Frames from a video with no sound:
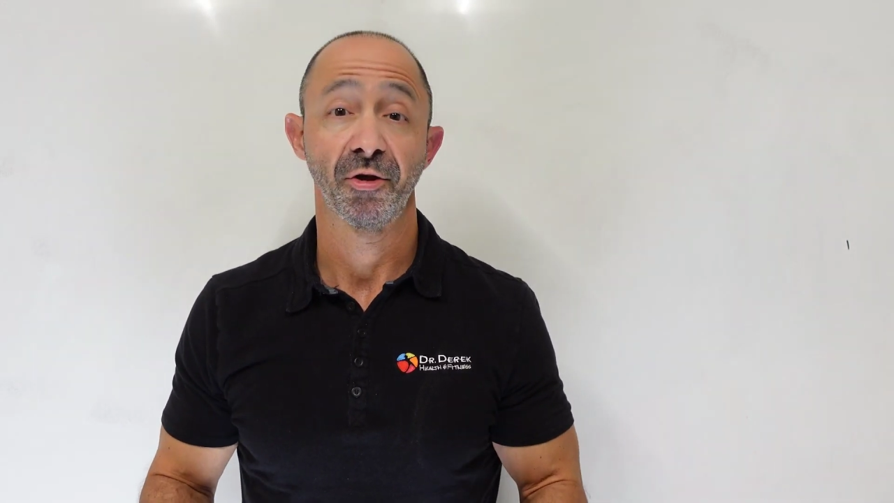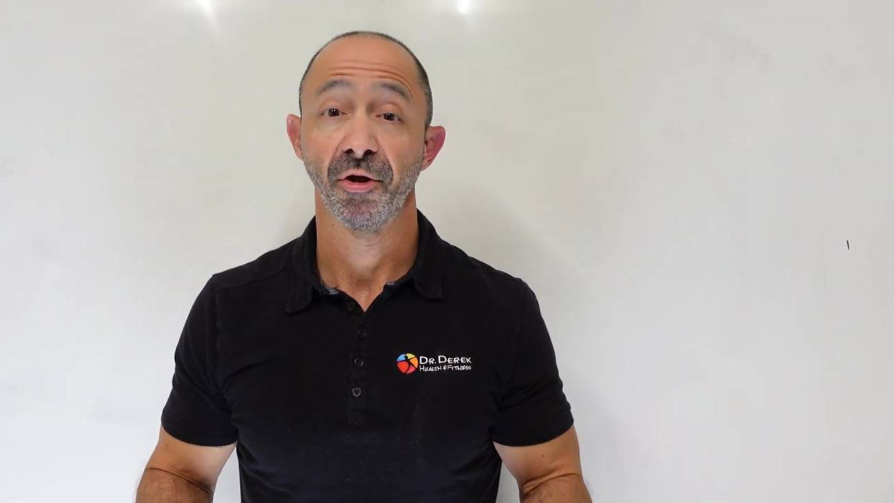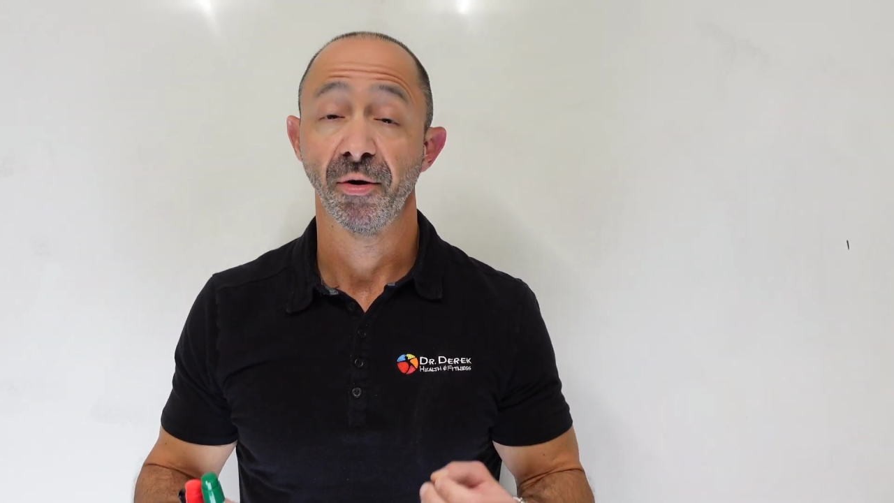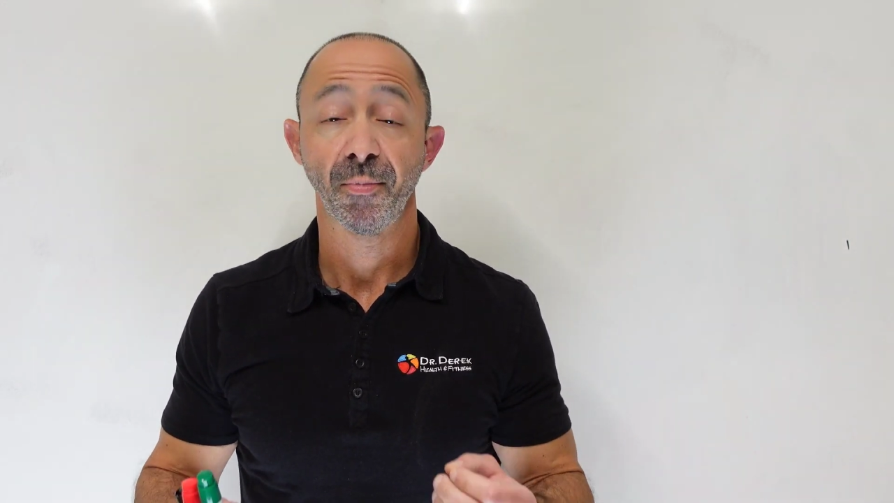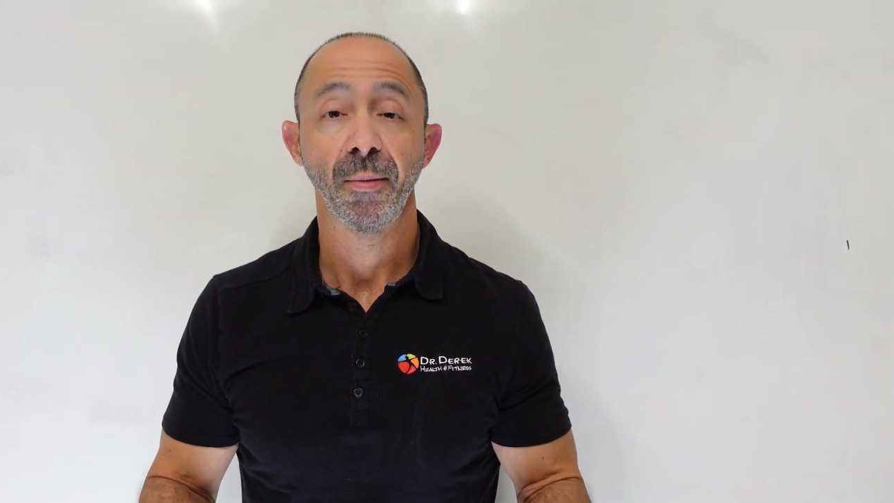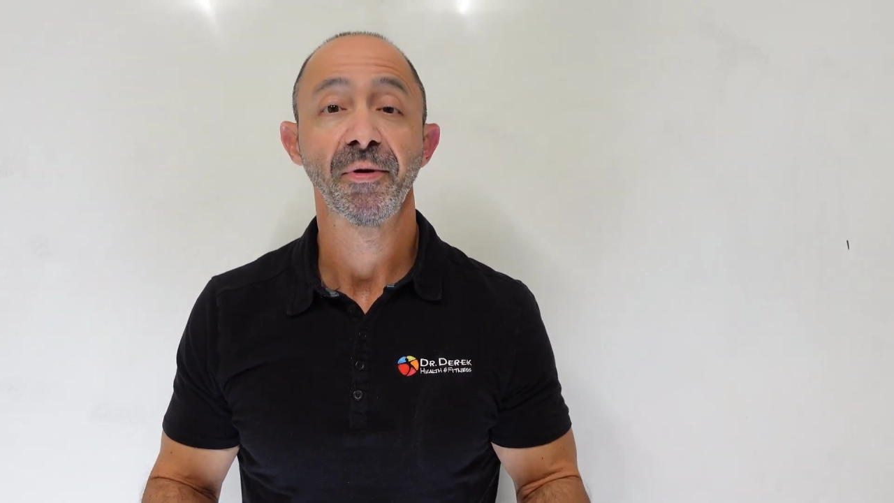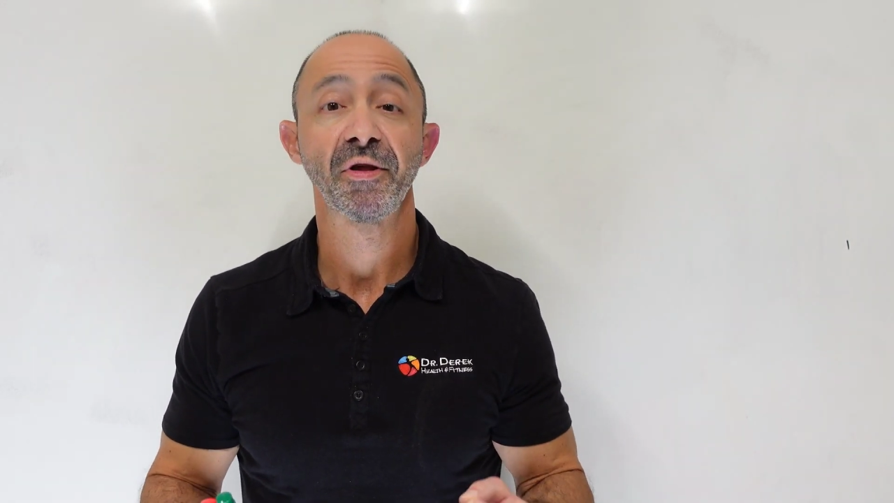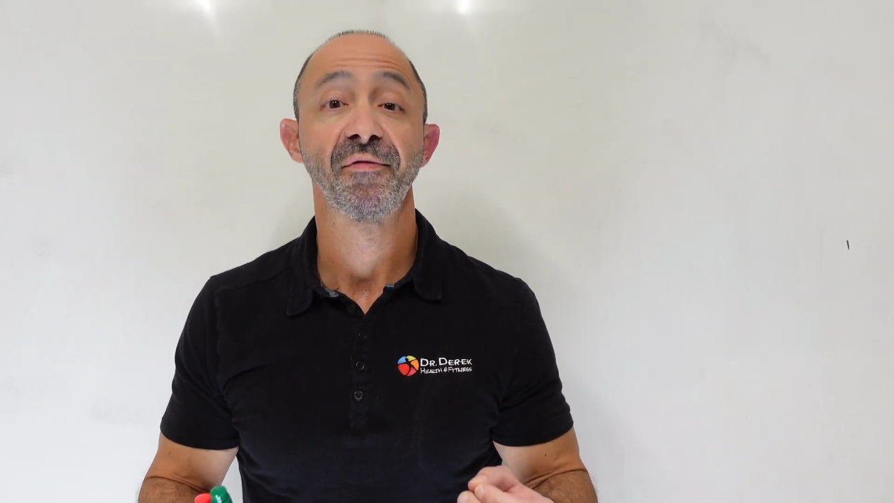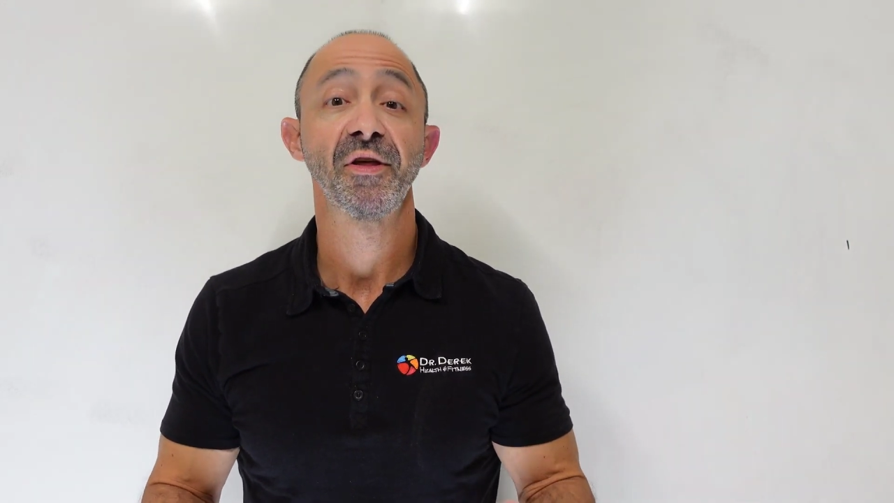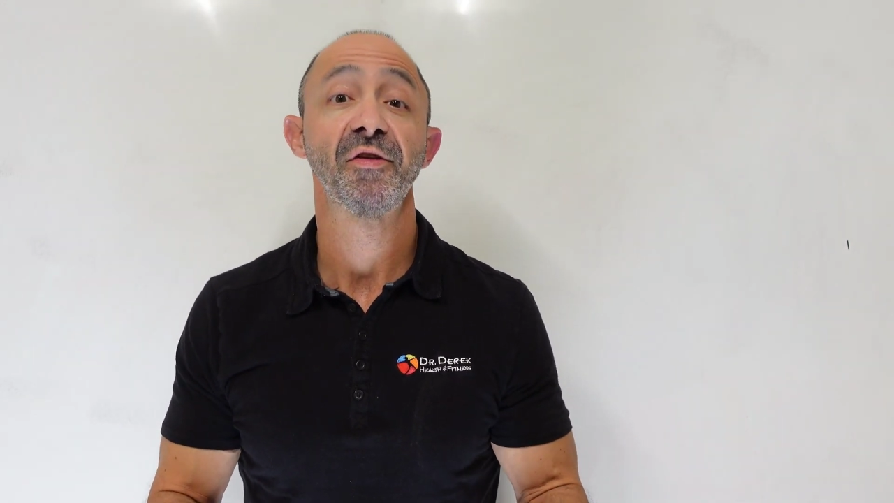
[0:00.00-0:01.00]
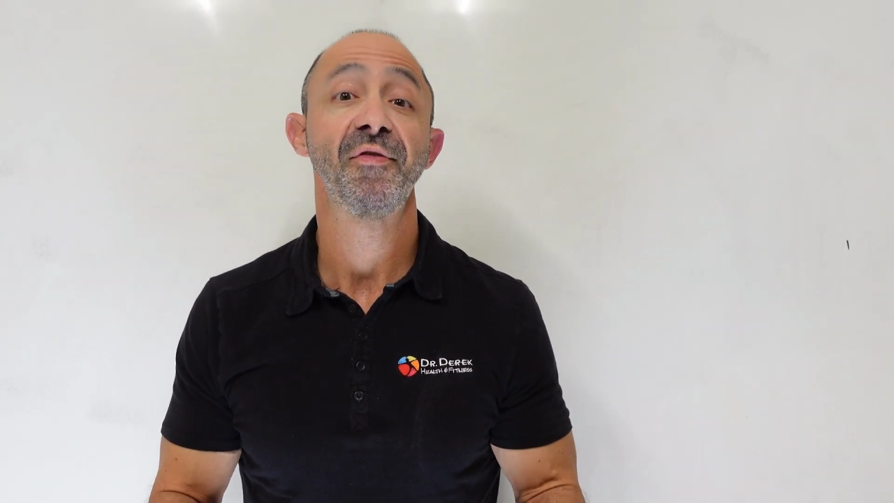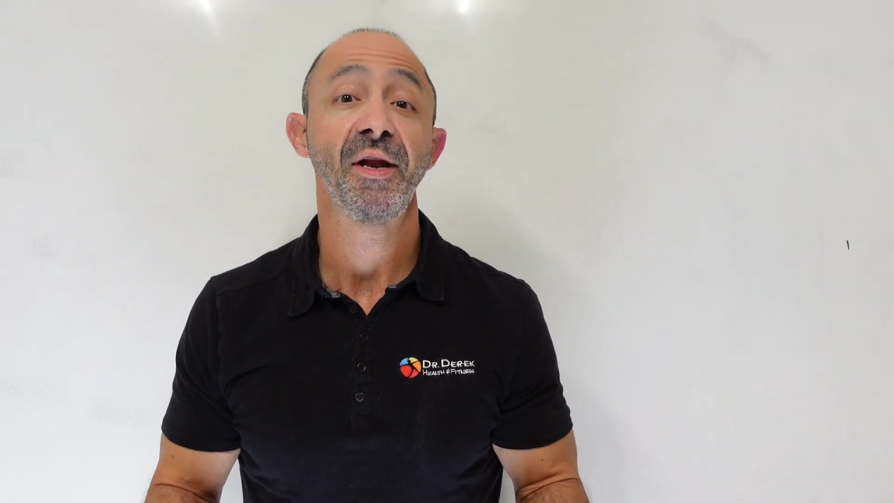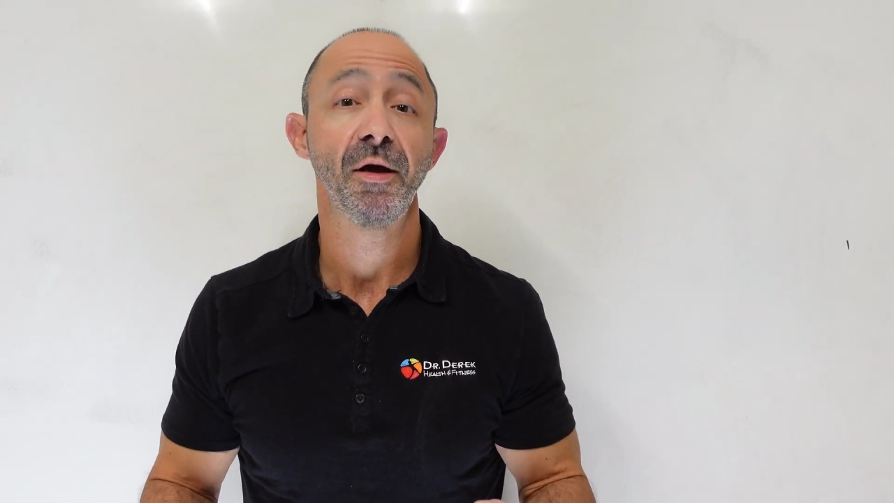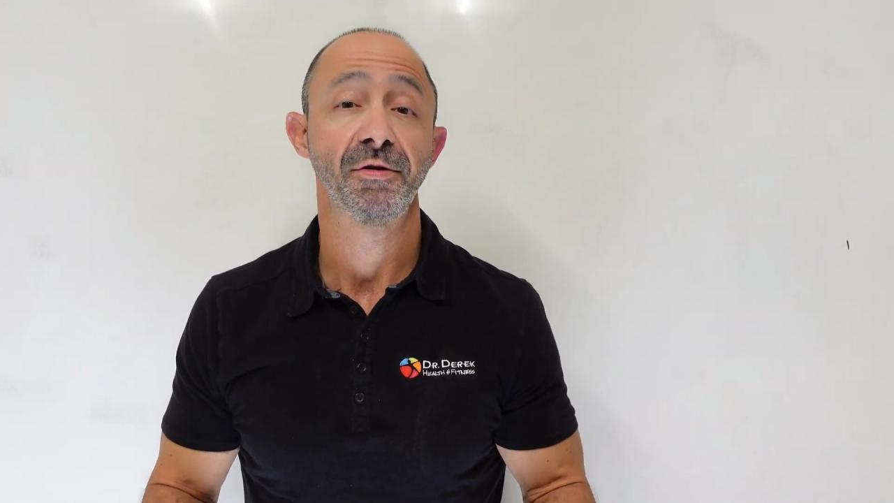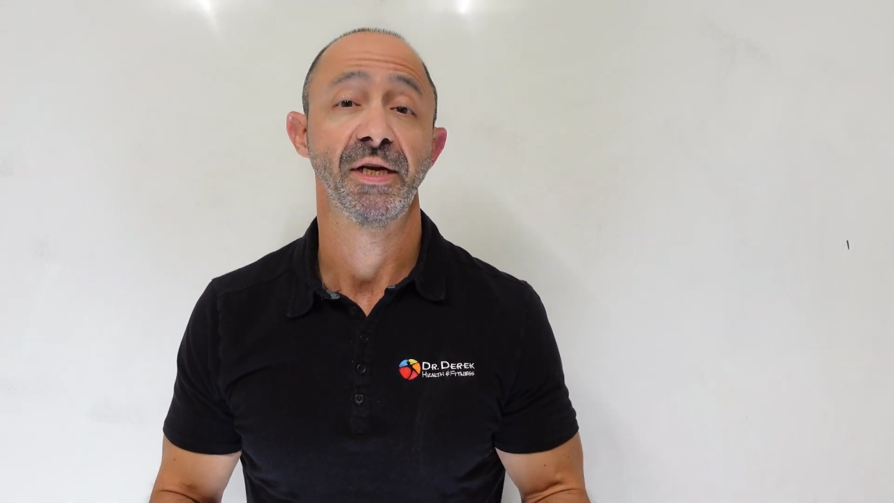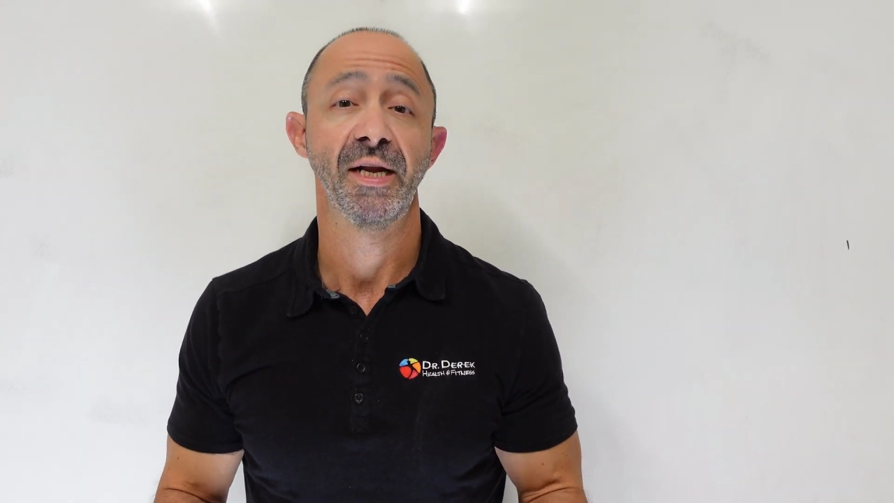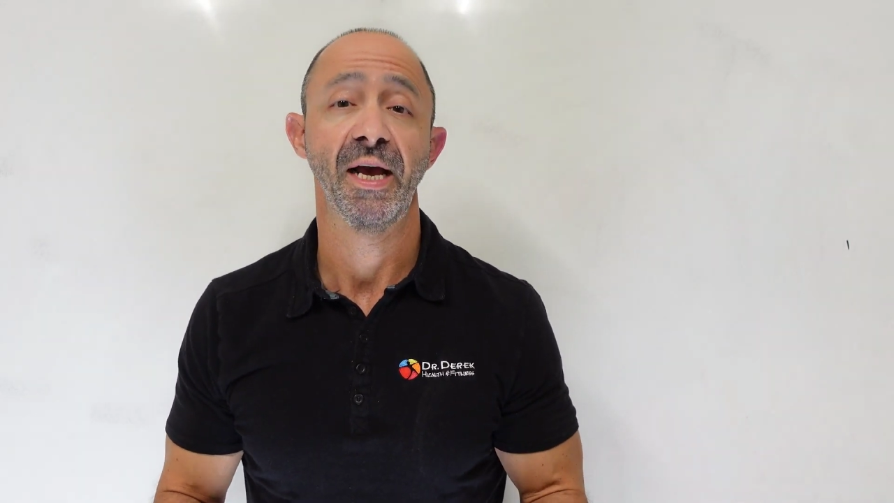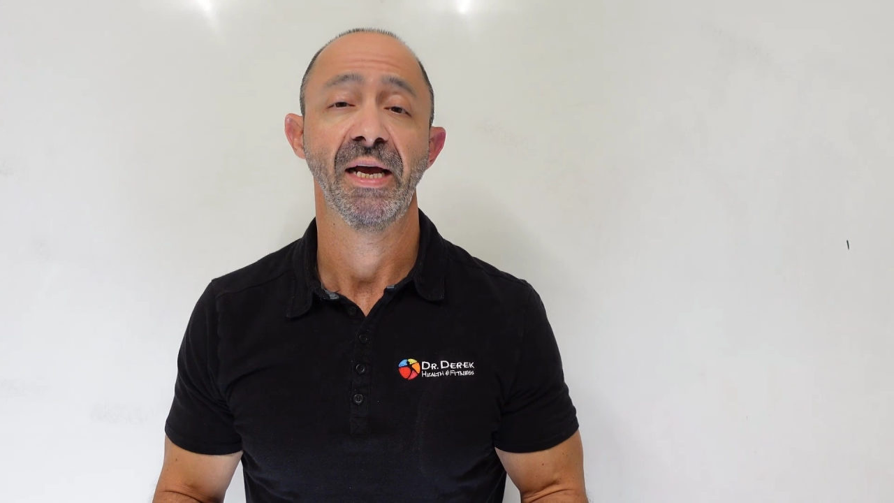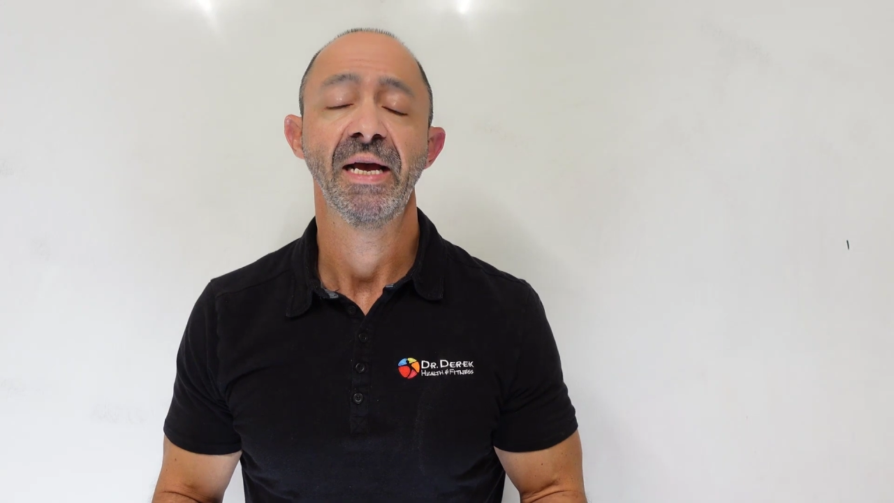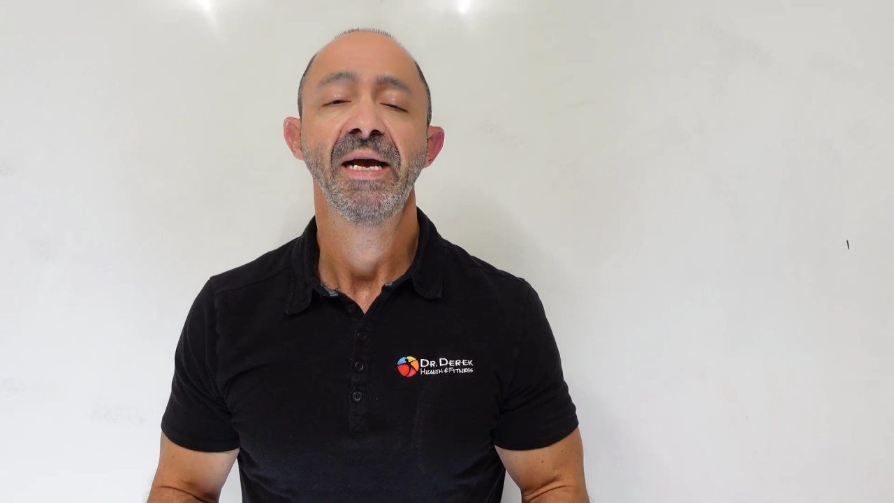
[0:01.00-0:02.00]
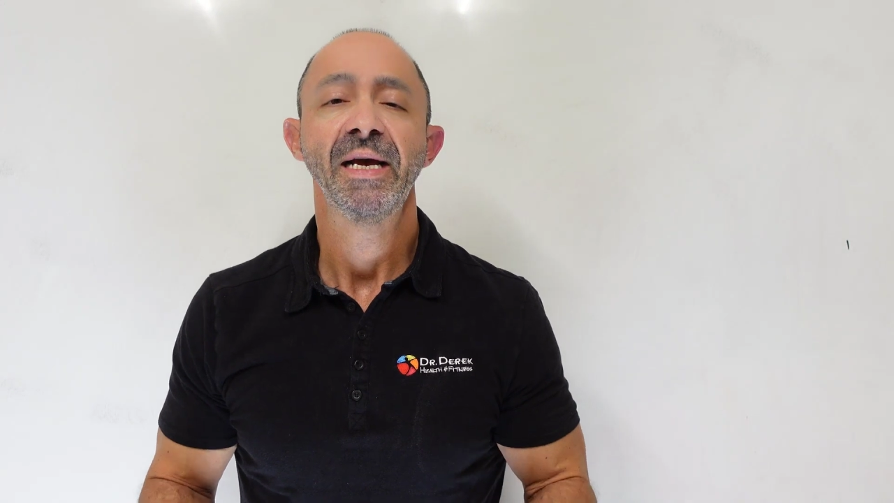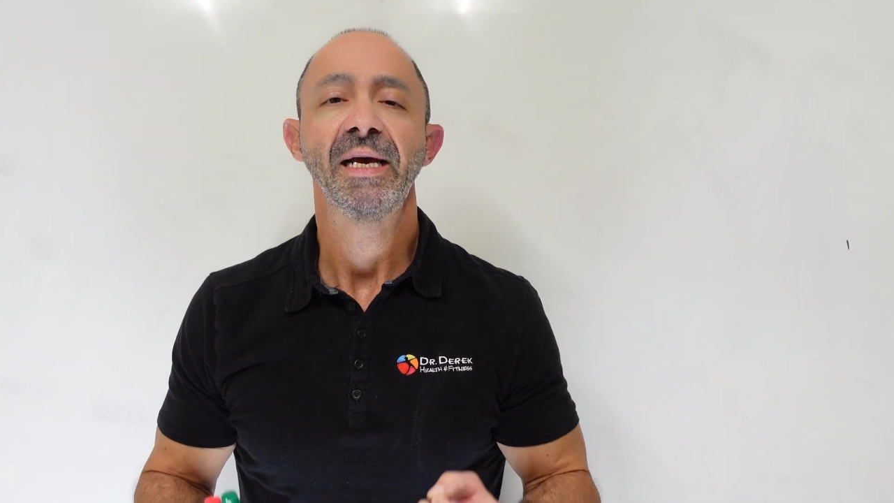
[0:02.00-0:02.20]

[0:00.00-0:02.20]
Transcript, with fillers: So the purpose of this video today